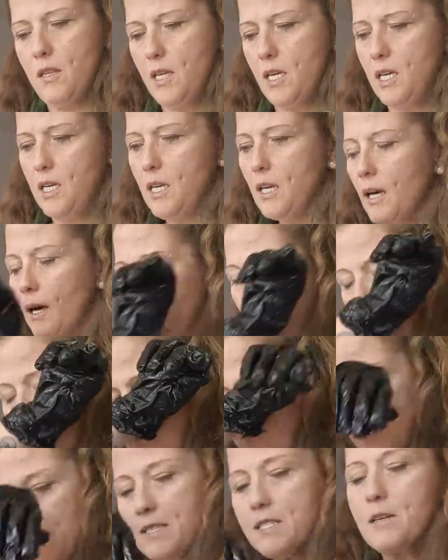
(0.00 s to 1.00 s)
Thinking I want
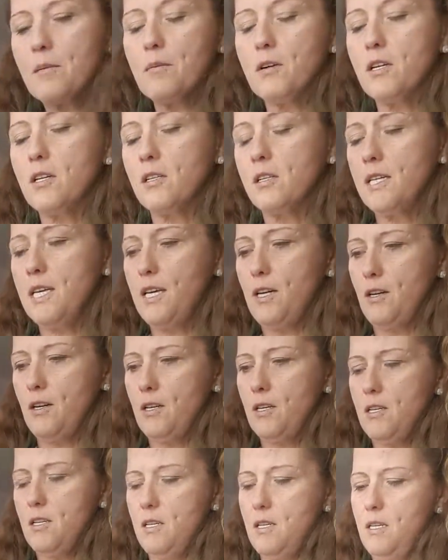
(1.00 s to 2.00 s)
to put some
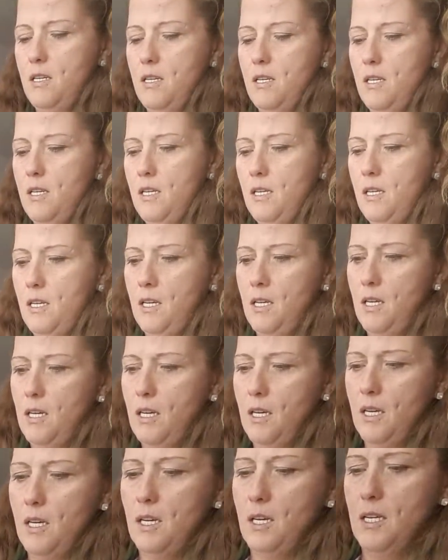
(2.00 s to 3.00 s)
clear
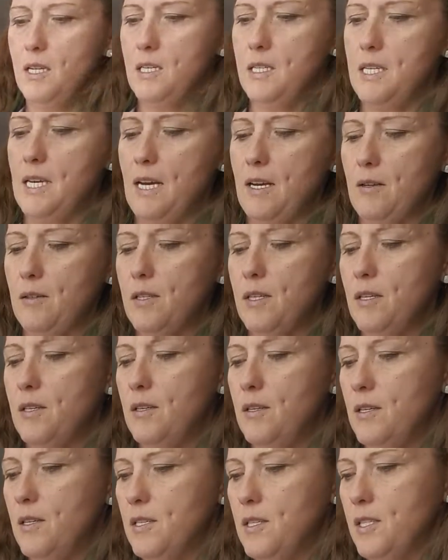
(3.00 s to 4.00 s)
down
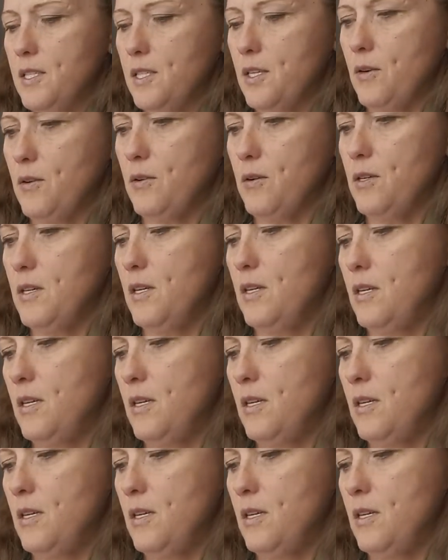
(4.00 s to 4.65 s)
so